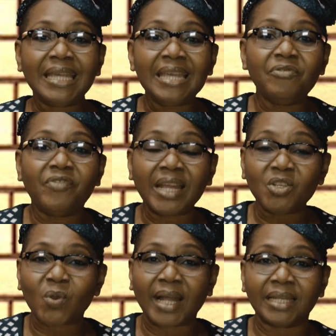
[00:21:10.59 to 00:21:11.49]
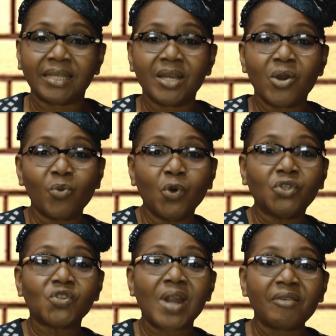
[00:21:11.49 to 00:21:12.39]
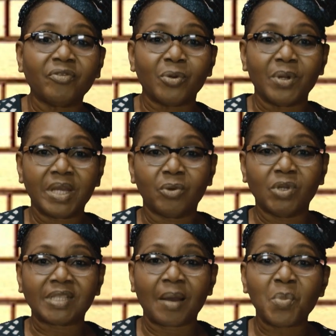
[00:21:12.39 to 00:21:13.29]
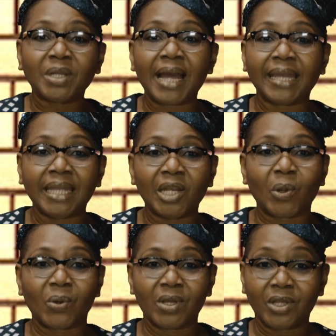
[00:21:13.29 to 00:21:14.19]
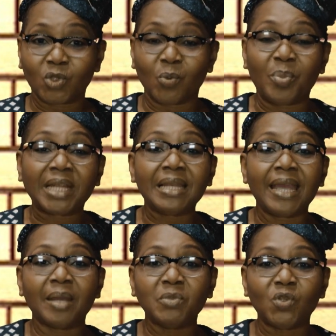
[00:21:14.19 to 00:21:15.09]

eventually would travel with her mother in law to Bethlehem,